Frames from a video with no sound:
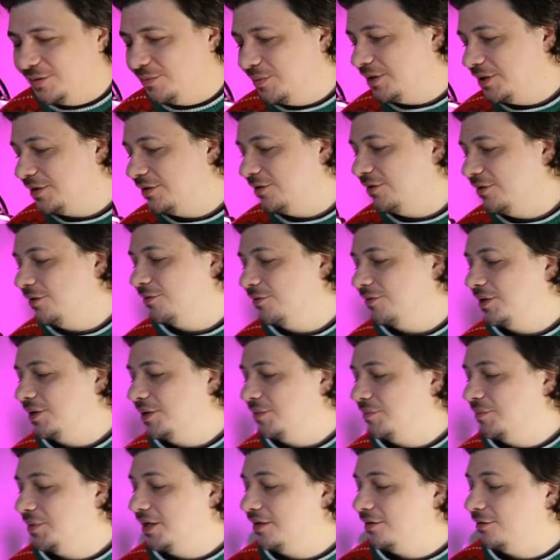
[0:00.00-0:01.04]
But no,
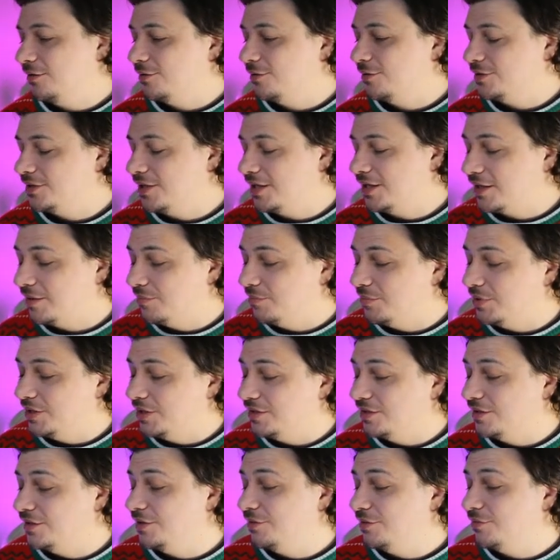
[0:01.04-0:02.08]
API looks like
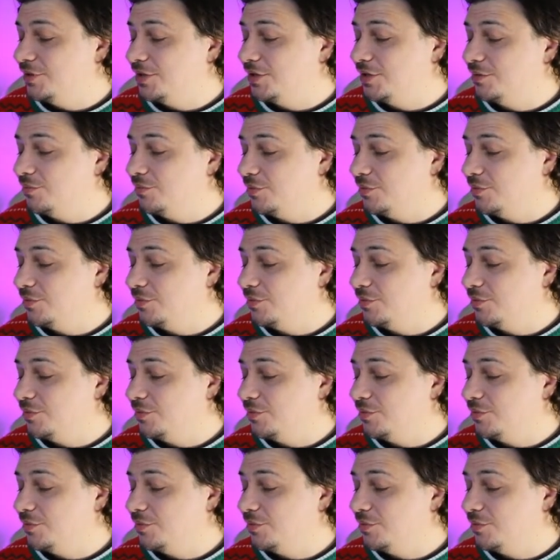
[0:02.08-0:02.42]
completely different